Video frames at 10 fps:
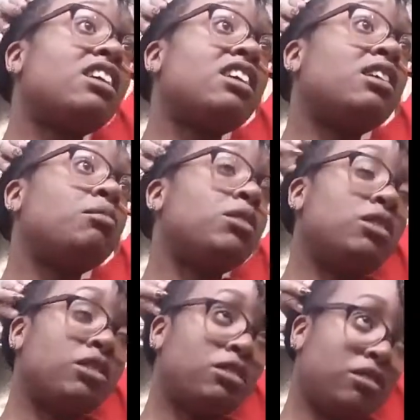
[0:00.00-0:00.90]
and
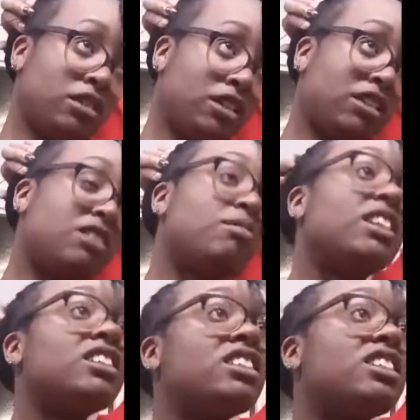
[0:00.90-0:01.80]
pull through again,
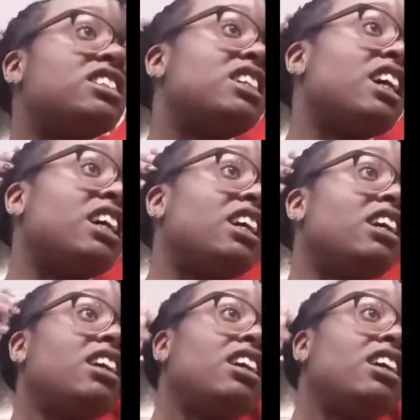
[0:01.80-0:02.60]
make sure it's tight.